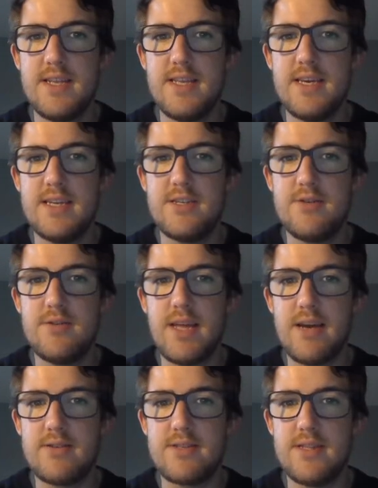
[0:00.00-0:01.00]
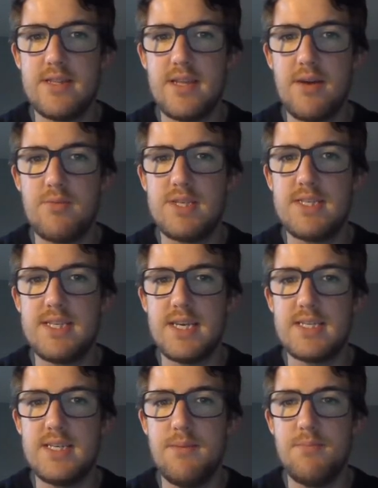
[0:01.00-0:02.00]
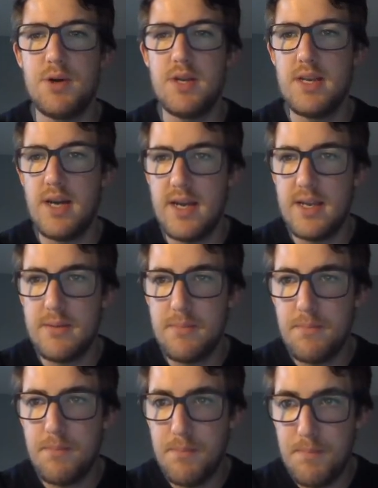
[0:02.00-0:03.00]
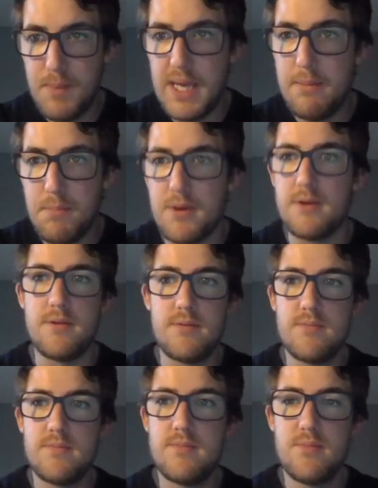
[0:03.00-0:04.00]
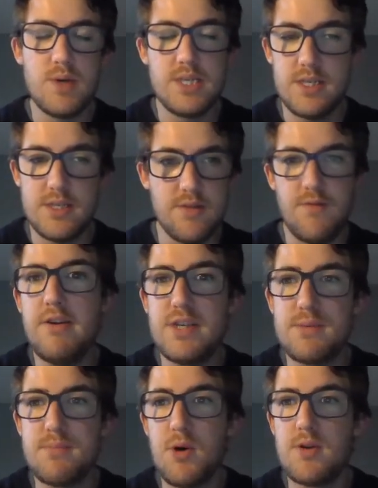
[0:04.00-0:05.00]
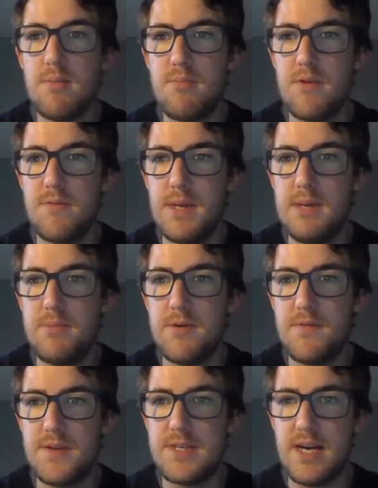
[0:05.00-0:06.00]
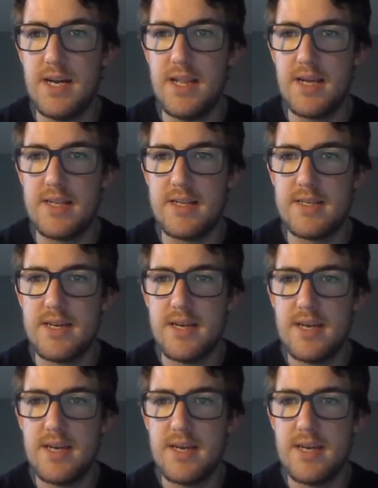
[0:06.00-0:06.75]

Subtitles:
year 2000 there was 60.9 people, which is a very small number of people for Thailand.